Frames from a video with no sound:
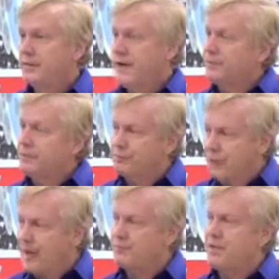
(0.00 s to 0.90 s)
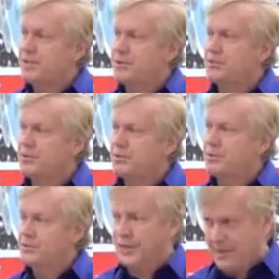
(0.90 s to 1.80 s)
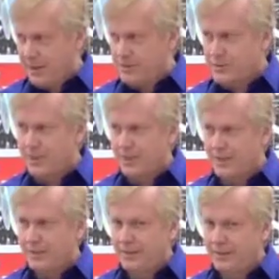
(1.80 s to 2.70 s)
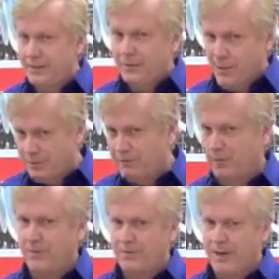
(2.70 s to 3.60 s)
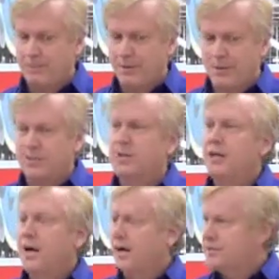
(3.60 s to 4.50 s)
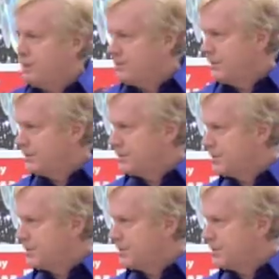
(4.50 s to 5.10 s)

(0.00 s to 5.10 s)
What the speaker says: After 5 days of doing this, 8 hours a day, every 45 minutes, I donate the